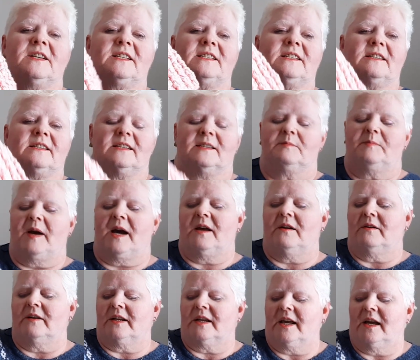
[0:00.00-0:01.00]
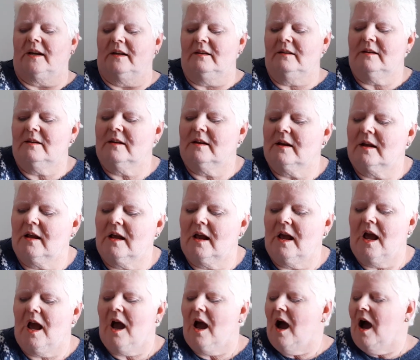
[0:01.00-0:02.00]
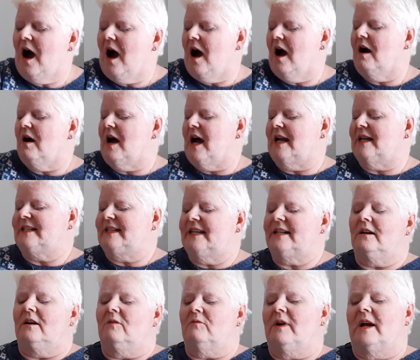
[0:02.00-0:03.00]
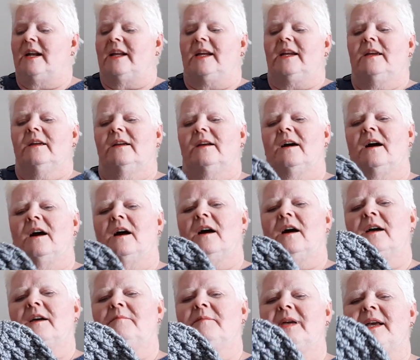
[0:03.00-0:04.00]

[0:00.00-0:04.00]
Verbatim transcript: this pattern again. I did already. Uh, I made a